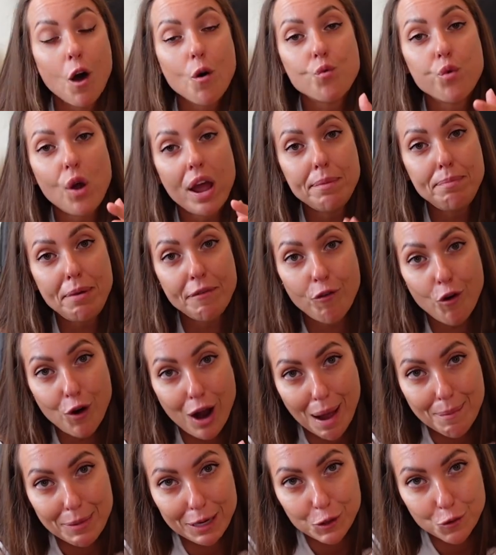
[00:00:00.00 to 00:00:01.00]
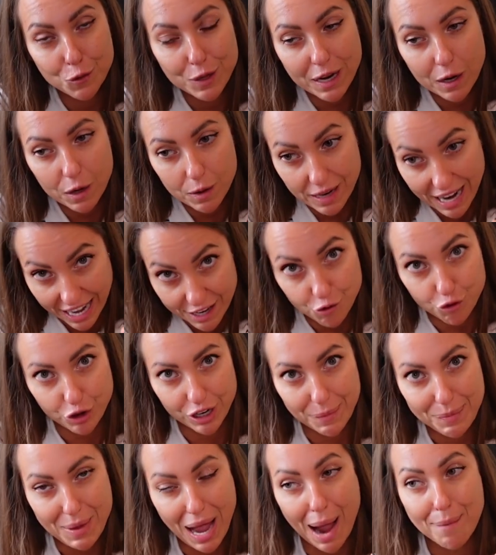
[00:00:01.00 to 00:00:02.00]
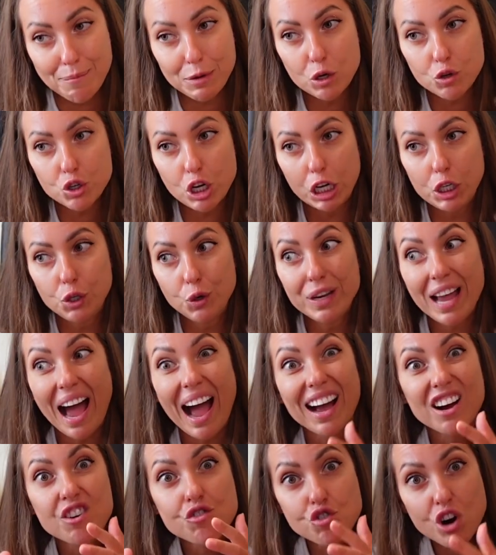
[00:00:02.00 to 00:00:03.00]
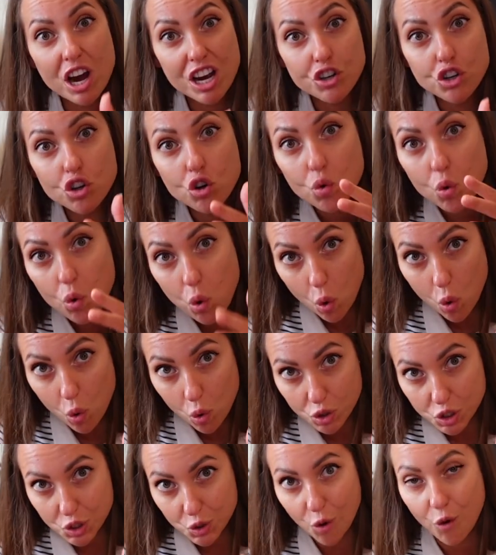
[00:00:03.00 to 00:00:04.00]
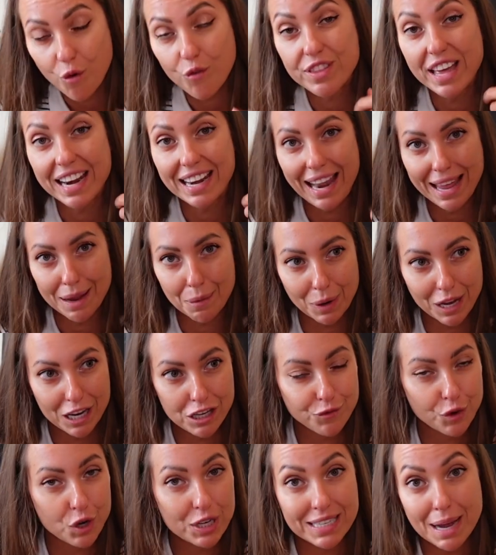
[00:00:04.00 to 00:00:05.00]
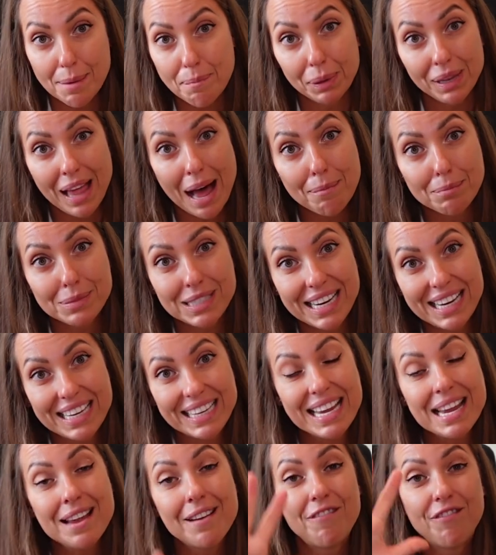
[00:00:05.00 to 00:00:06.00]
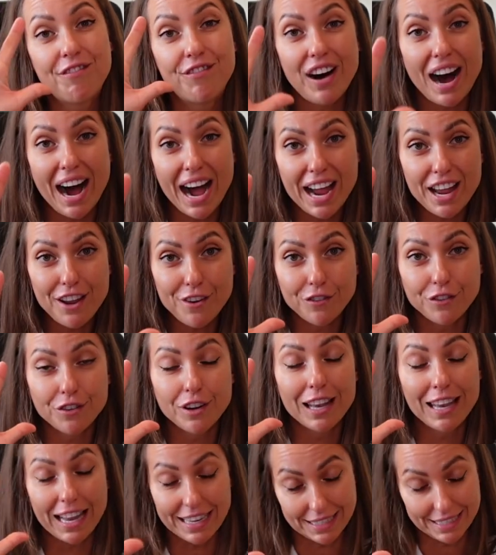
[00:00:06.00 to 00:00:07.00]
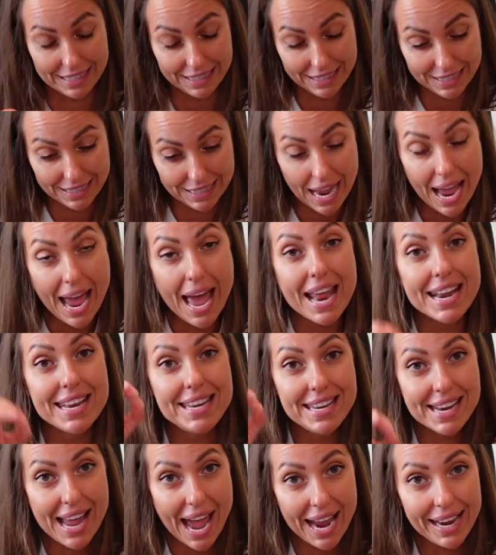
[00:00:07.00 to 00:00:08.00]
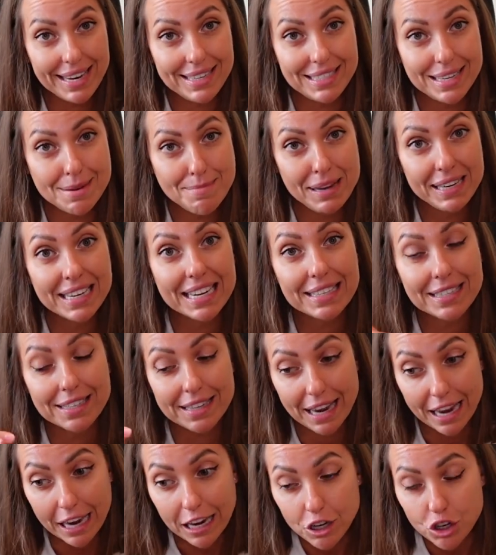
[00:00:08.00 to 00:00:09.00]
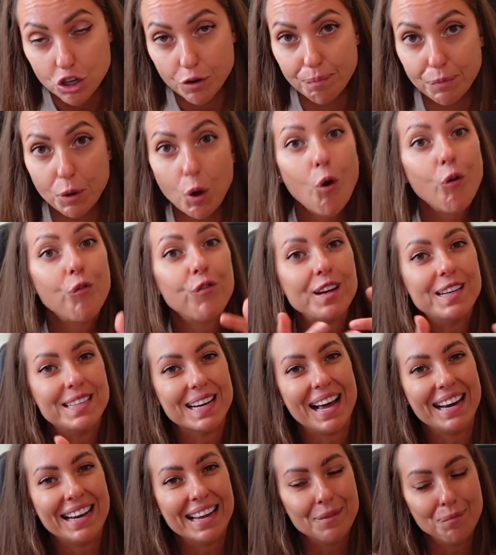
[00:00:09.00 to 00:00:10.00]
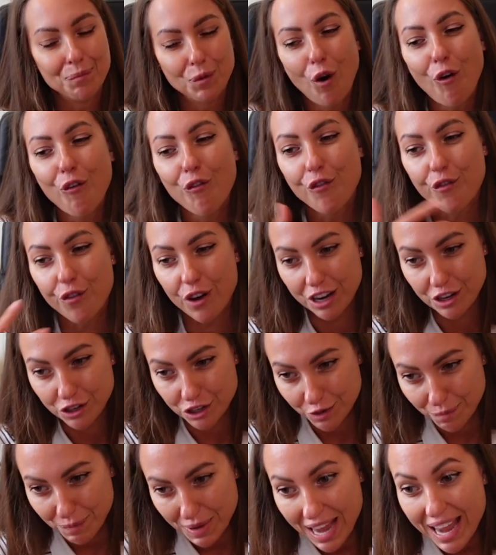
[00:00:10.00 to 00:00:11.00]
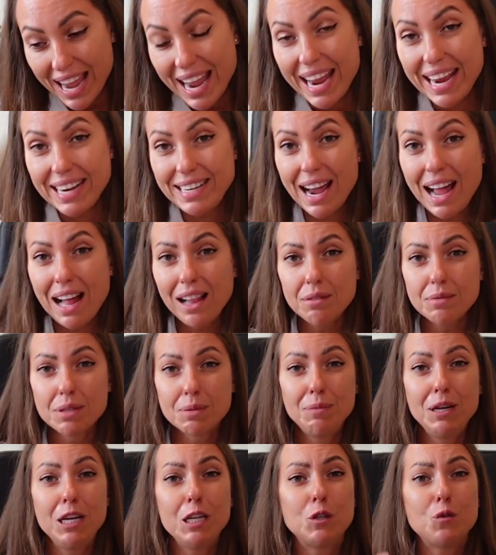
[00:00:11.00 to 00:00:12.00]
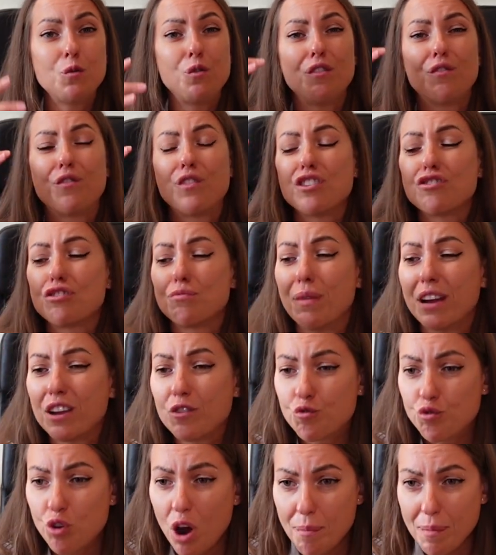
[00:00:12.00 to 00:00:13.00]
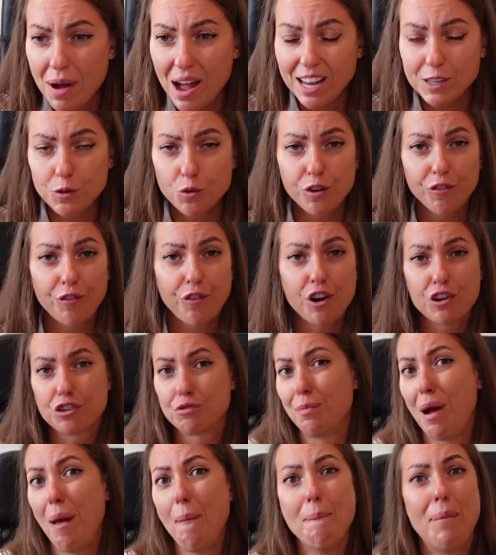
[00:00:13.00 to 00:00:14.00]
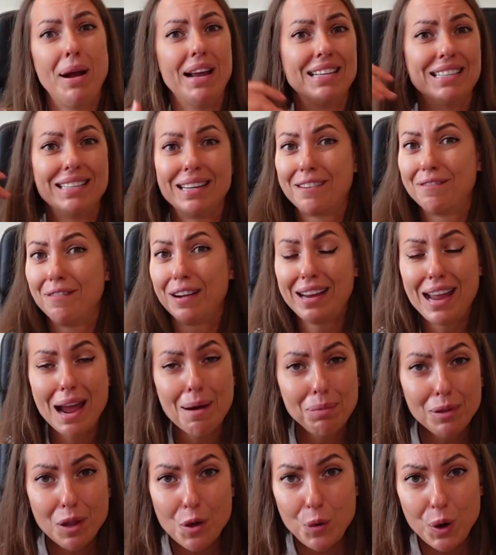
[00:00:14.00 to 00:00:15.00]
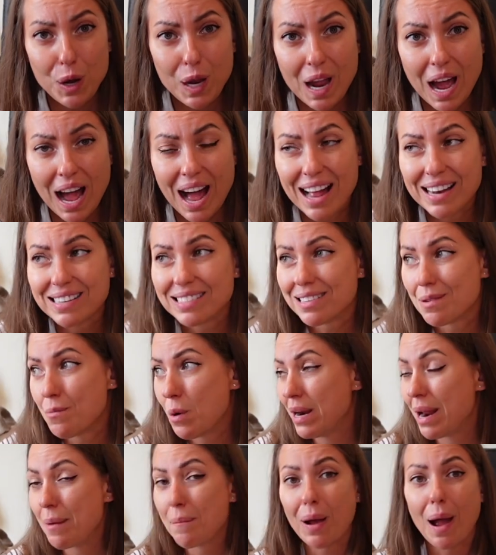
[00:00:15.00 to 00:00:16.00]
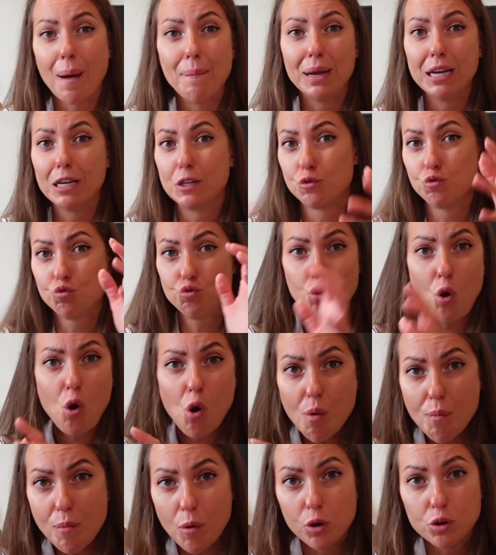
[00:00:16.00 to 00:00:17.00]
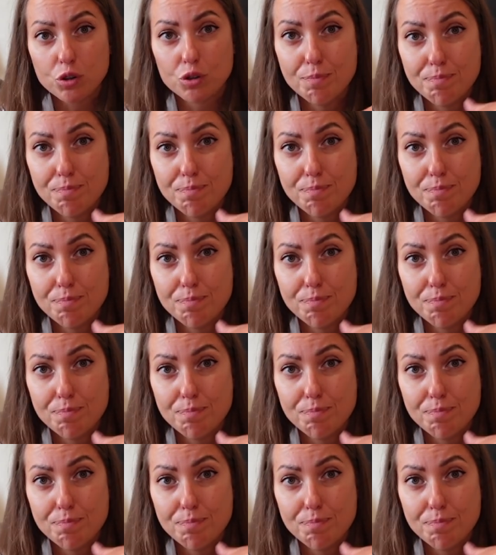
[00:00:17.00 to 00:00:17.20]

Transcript: Right before coming to the country, I'm usually doing a crash course of that language. For example, I'm taking five lessons, 90 minutes each of Italian or French. It helps me to refresh my grammar, to refresh my basic vocabulary, and when I'm coming to Rome or to